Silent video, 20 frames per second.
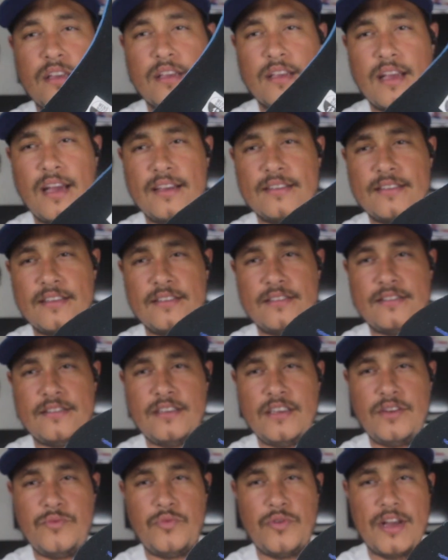You guys can
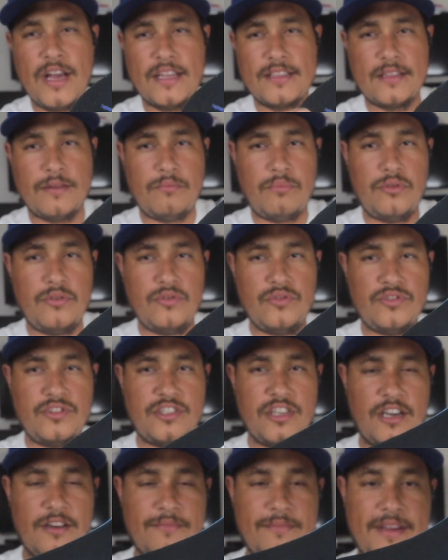see we got the blue
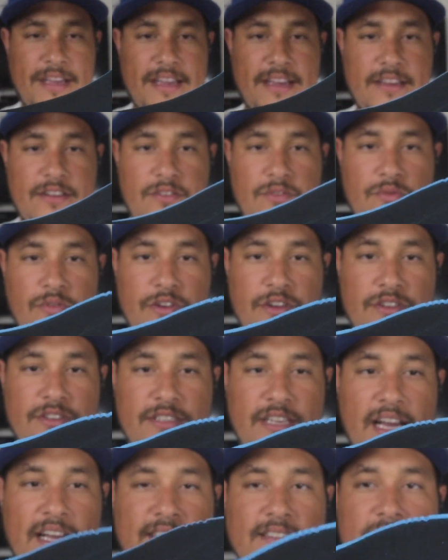Jumpman with your
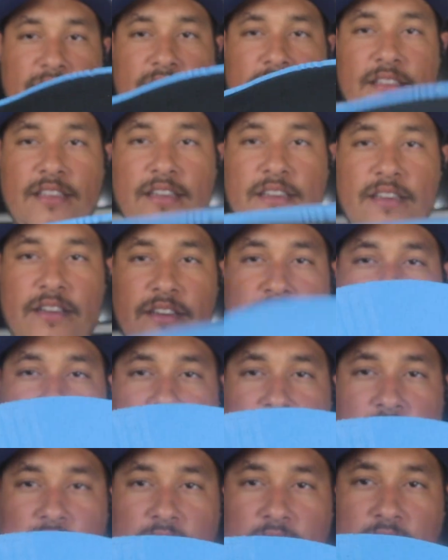sizing sticker.
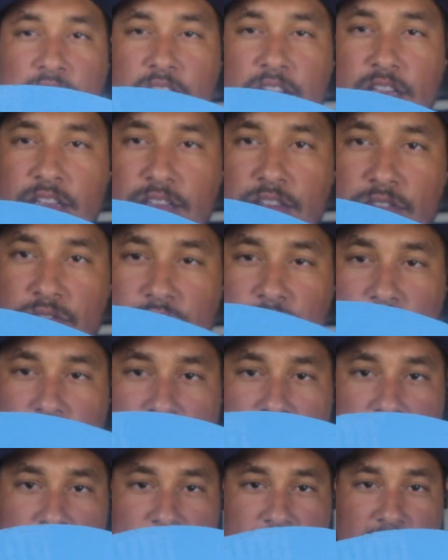Here's what
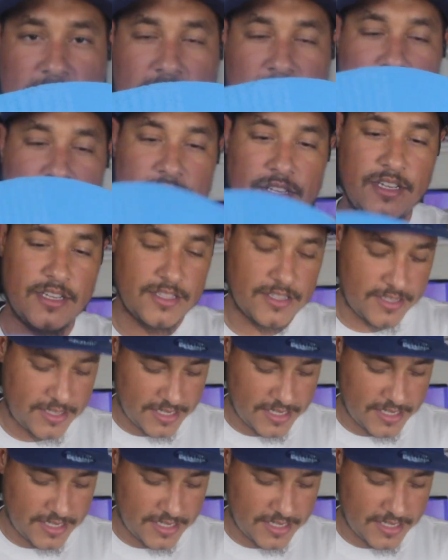it looks like on the other